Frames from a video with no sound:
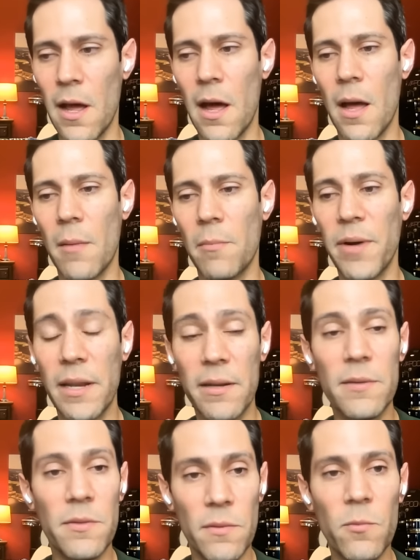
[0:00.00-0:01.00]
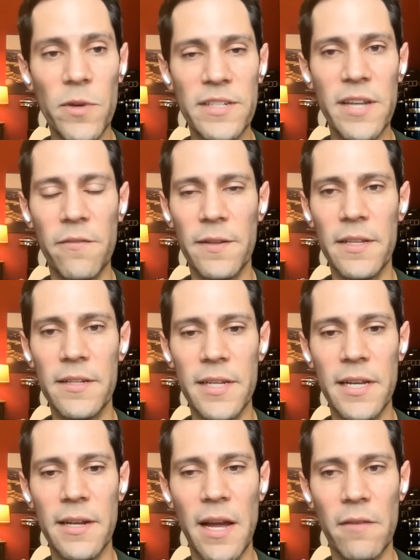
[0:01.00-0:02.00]
But we definitely
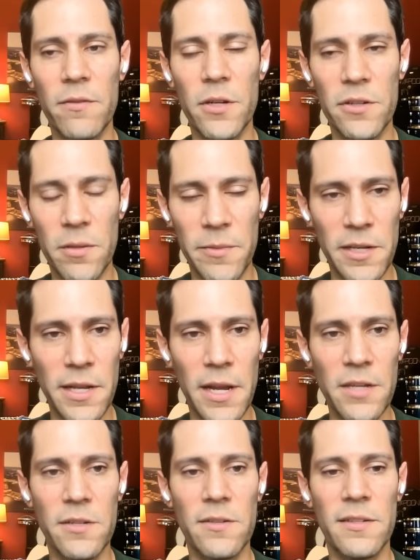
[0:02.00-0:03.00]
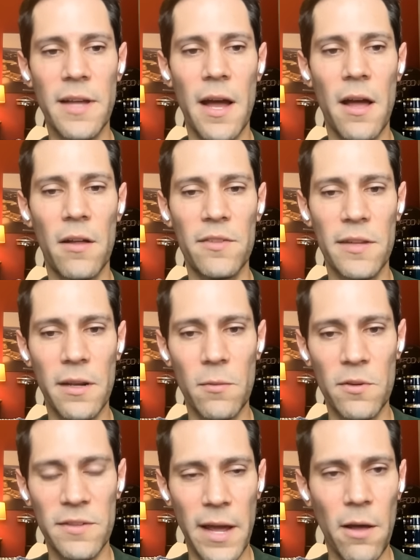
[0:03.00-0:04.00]
did have good communication styles, and it
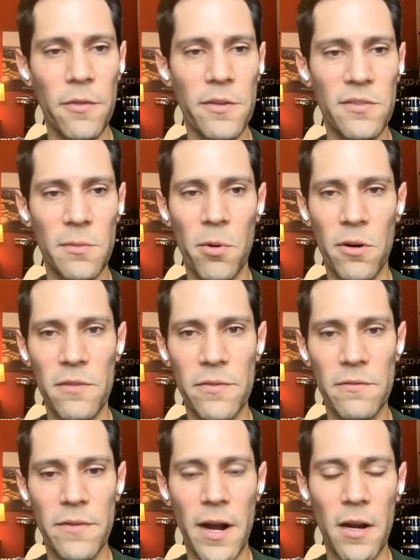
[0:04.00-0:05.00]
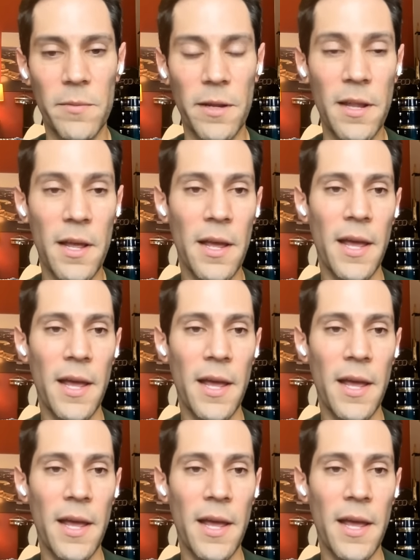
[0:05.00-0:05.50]
was a healthy, supportive environment.